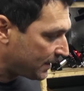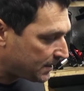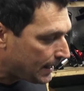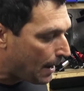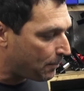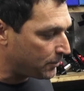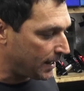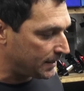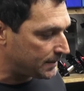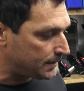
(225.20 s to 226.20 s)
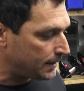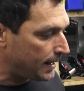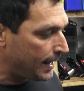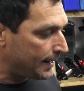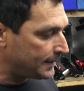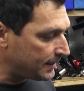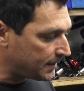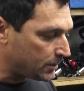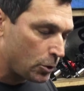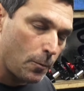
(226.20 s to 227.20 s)
the setup on this
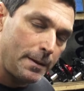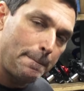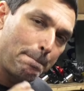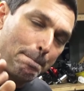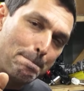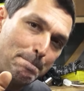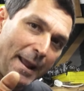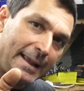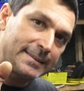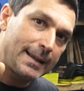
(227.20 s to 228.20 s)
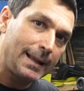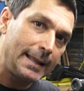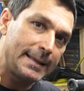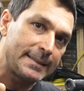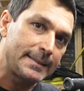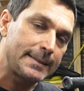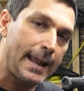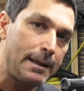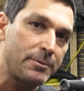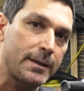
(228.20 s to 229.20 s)
is going to be basically the
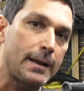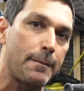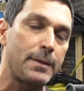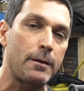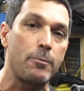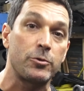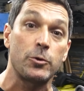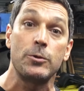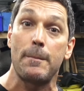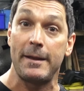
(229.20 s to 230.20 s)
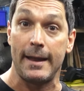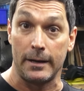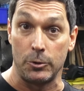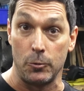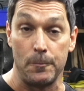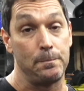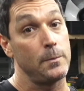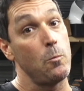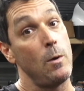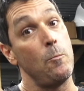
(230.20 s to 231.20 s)
same setup that it was on the banana do
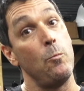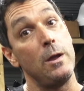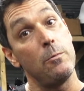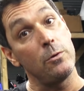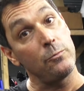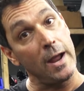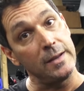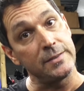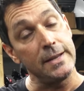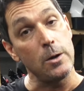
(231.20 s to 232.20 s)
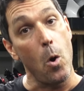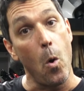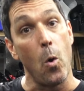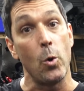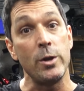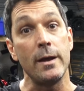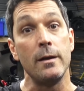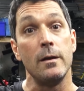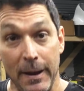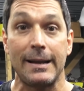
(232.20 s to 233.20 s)
when we were racing on
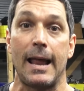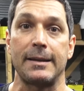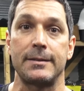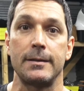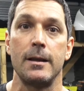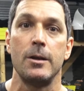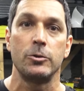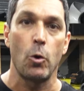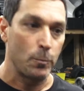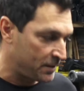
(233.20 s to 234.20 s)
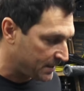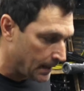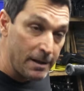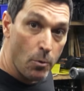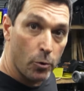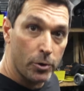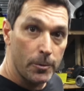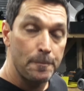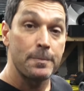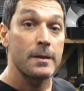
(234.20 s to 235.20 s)
spec class. So same
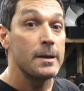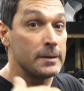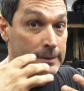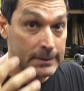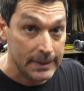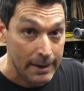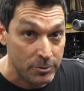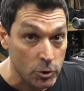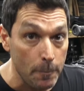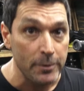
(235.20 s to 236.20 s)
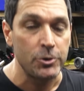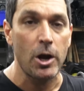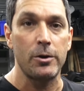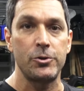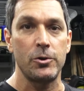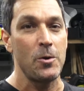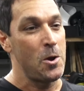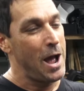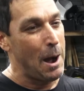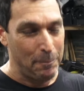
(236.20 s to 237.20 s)
motor, same supercharger.
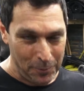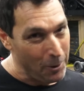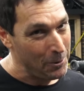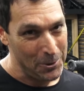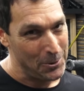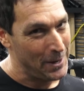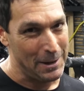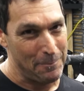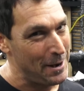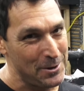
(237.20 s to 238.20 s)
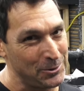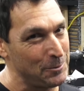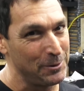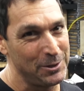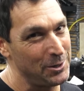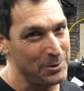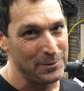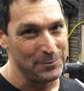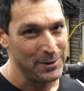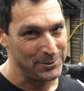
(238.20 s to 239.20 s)
I'm probably going to get a brand new supercharger
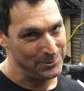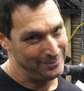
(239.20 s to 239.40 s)
from Fizzle